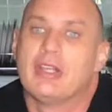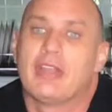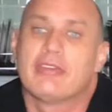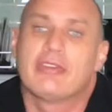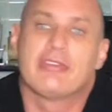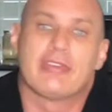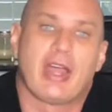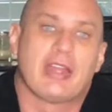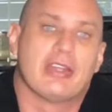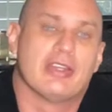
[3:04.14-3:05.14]
As a
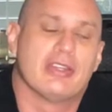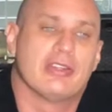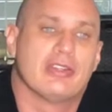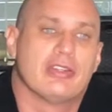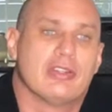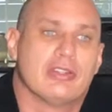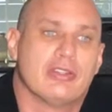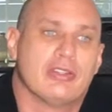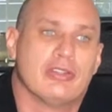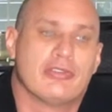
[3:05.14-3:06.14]
designer,
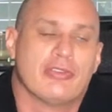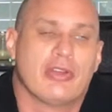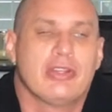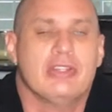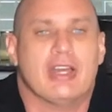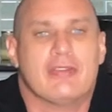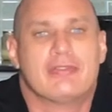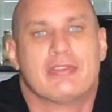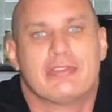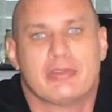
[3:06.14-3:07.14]
it's not
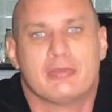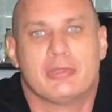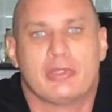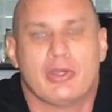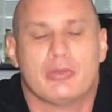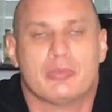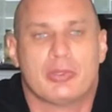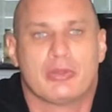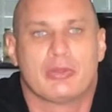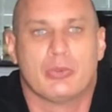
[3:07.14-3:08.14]
enough to simply go and
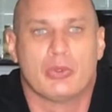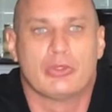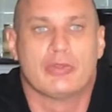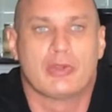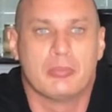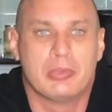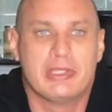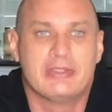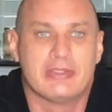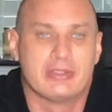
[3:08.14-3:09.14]
put the work you've
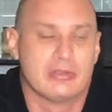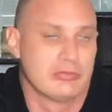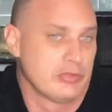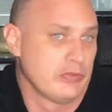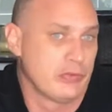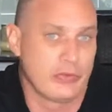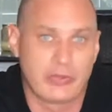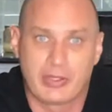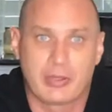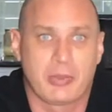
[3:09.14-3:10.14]
completed. If you
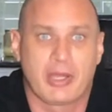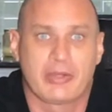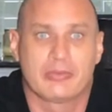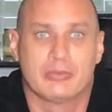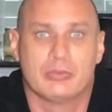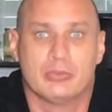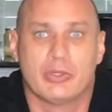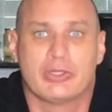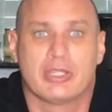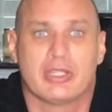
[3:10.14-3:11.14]
think about
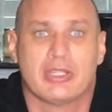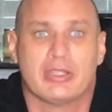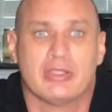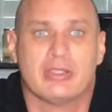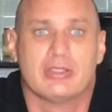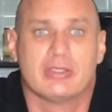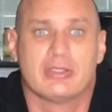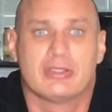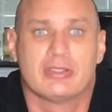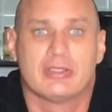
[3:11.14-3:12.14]
working in
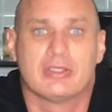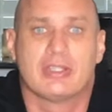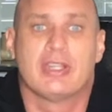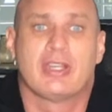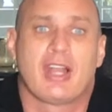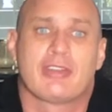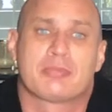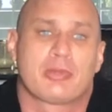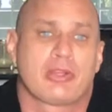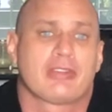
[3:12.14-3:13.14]
in-house
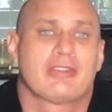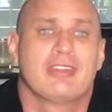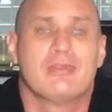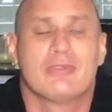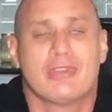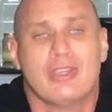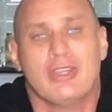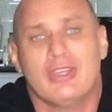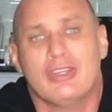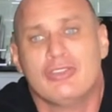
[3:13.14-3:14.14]
product teams,
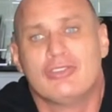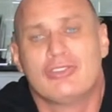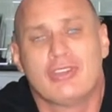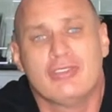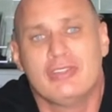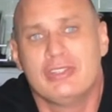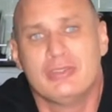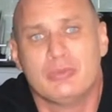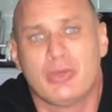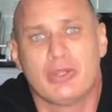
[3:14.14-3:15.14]
you
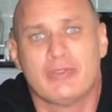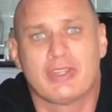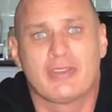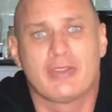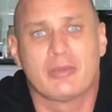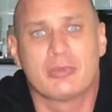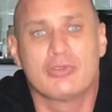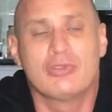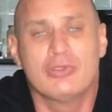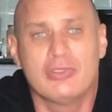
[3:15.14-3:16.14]
generally won't even get the
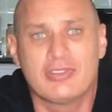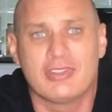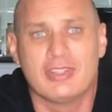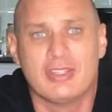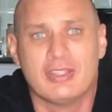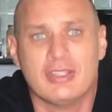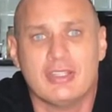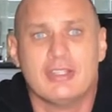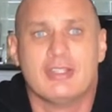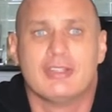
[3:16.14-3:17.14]
opportunity
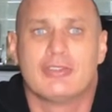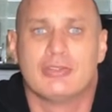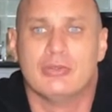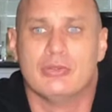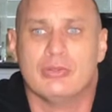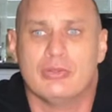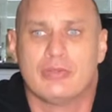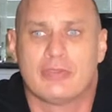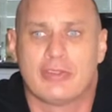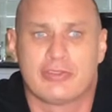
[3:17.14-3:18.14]
to
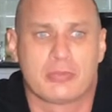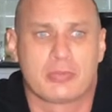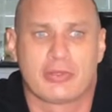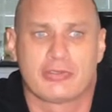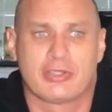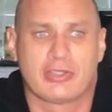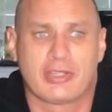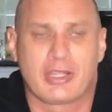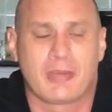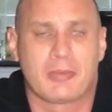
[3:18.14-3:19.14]
finish a project in
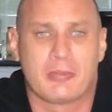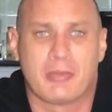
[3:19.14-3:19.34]
a couple of